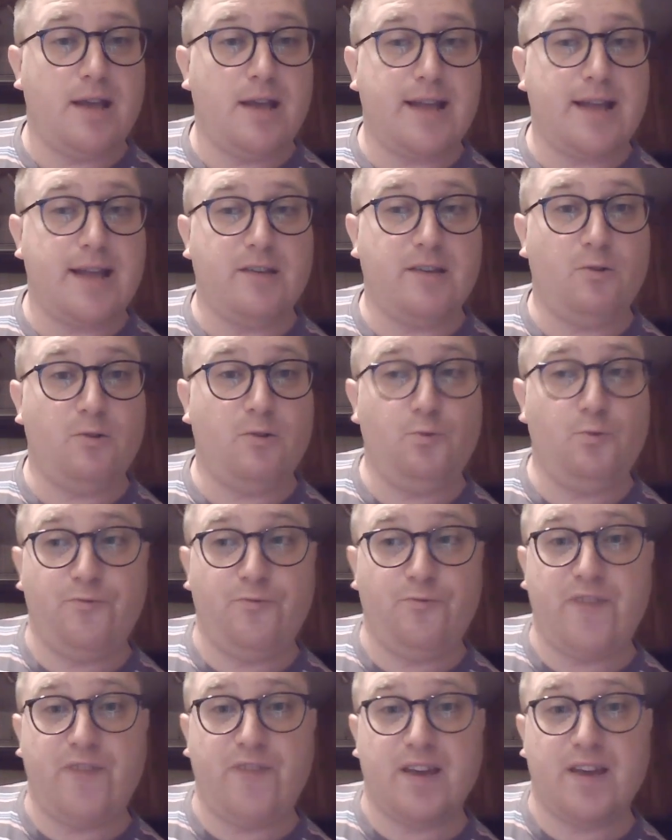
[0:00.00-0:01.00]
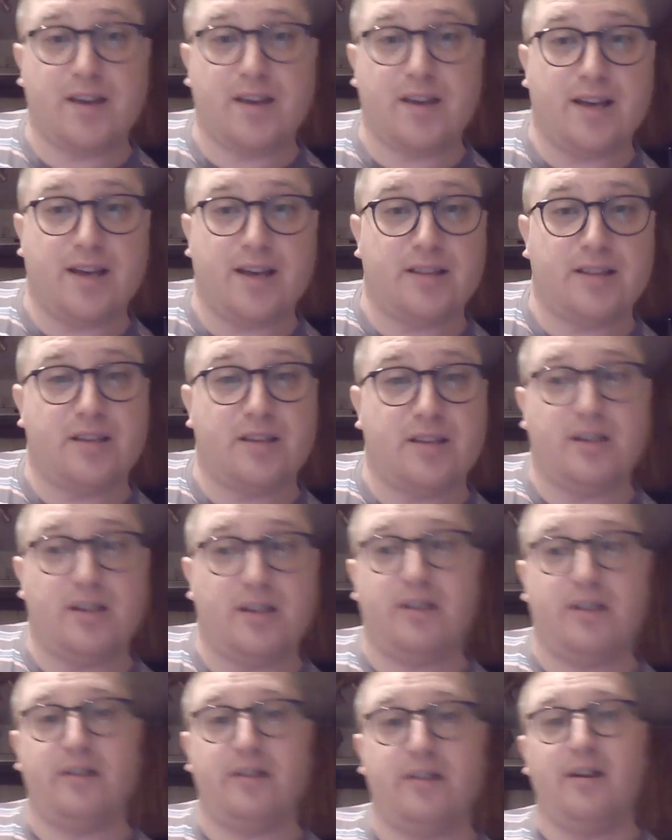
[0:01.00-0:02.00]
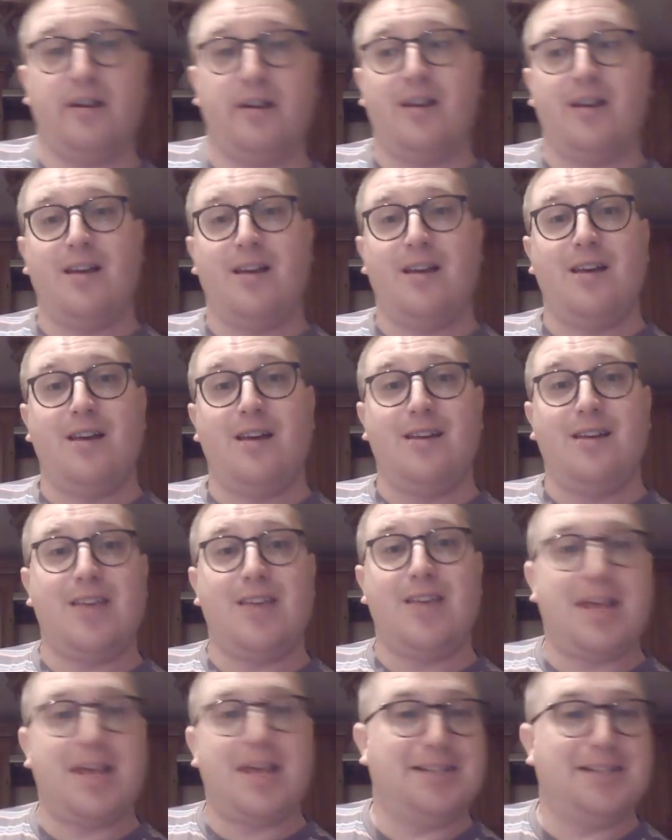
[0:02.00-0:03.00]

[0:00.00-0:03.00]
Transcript: and you think that you